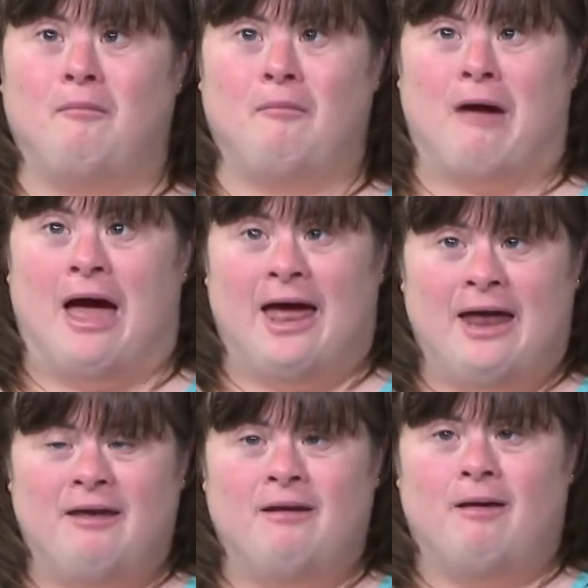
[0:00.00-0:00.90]

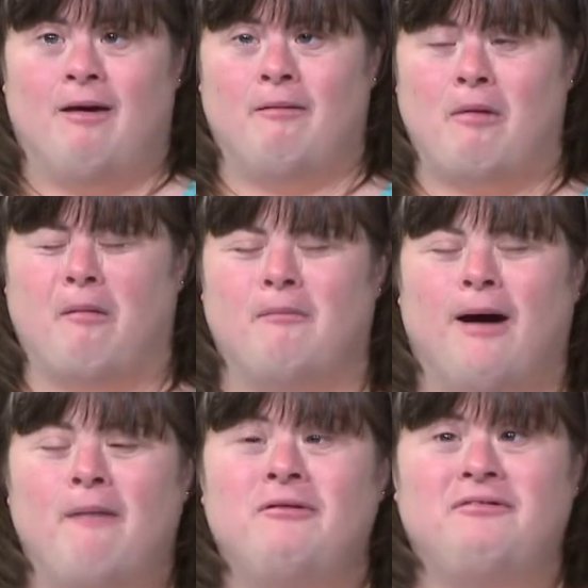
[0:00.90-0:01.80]
had a
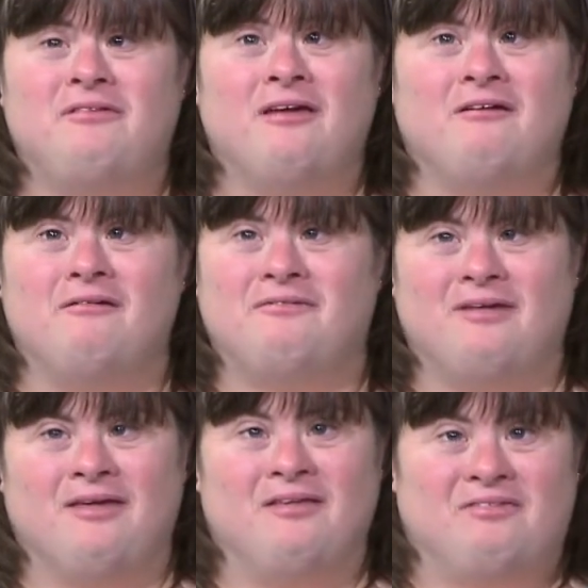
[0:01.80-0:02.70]
mob of singers
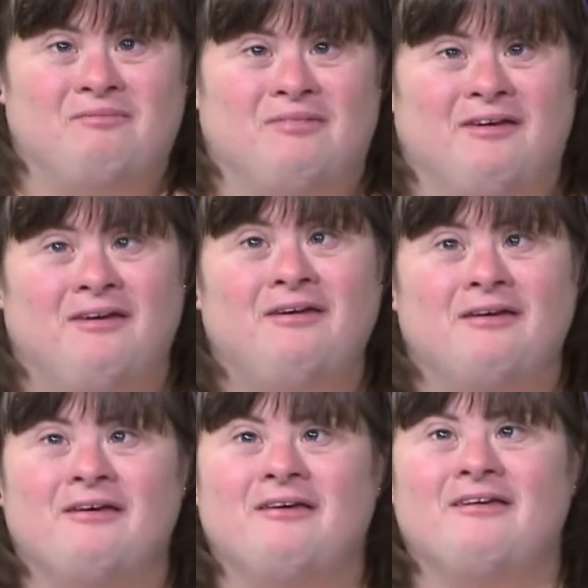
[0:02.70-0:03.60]
singing to me
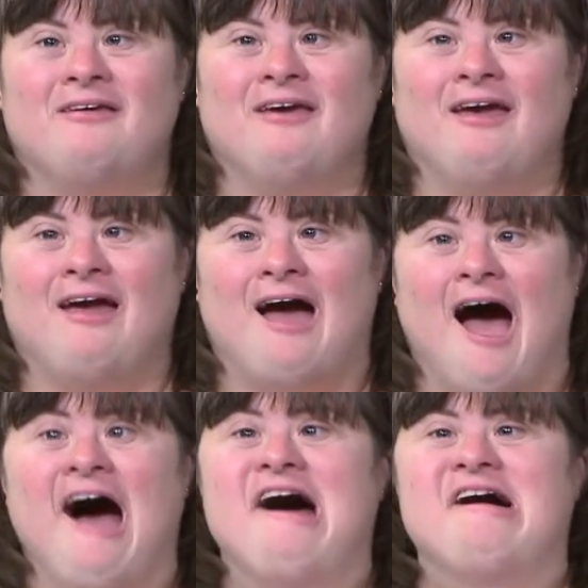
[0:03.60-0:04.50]

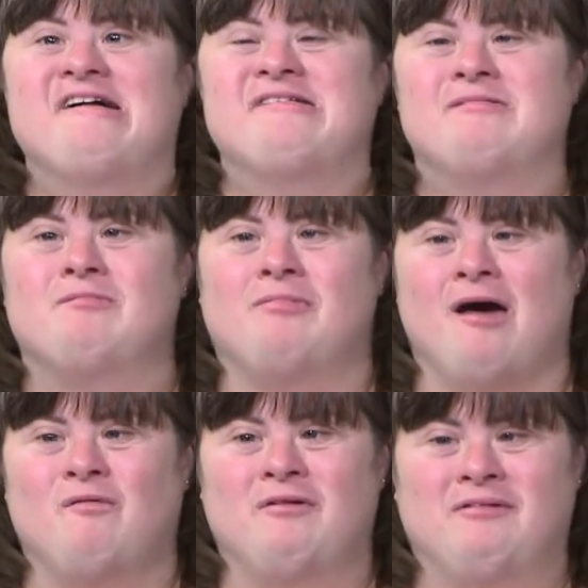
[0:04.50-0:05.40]

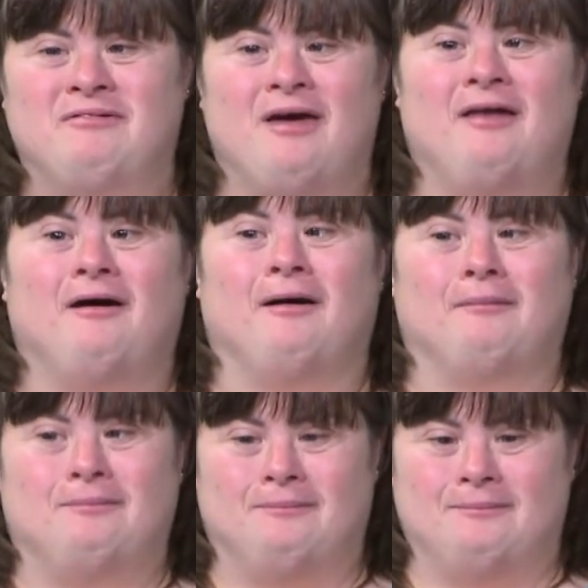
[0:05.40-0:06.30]
that was set
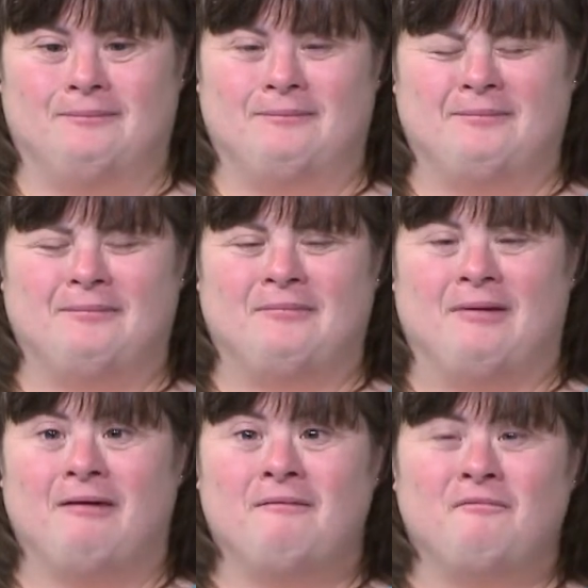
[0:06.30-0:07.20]
up
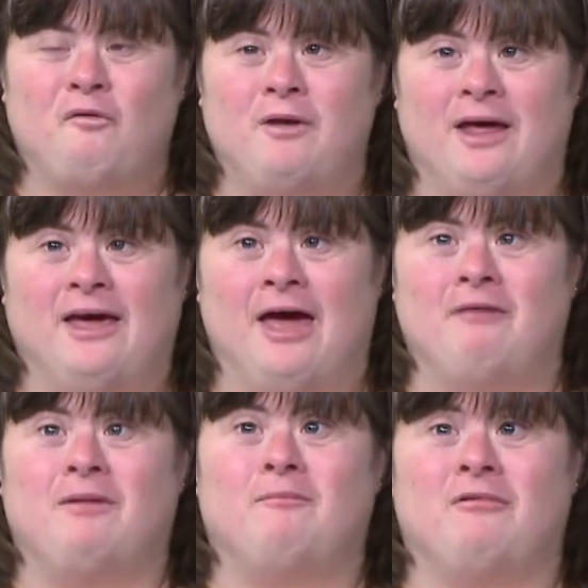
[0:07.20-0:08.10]
for when I had my